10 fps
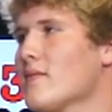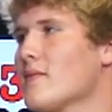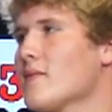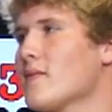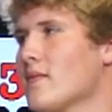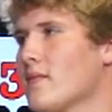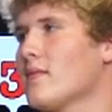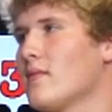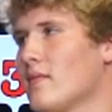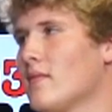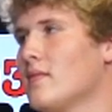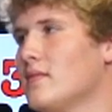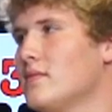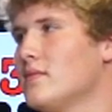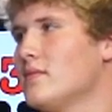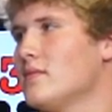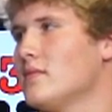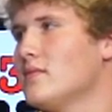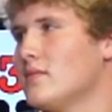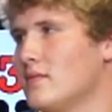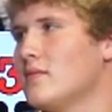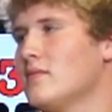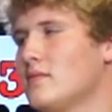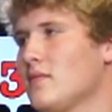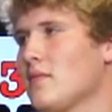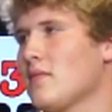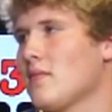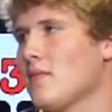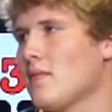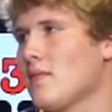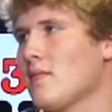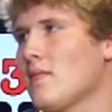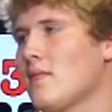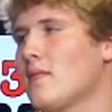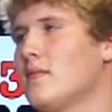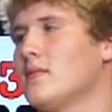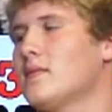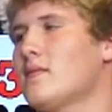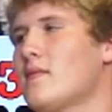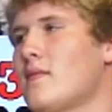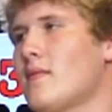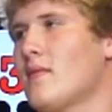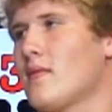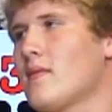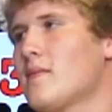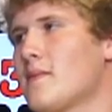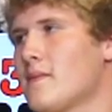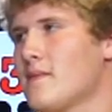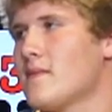(silent)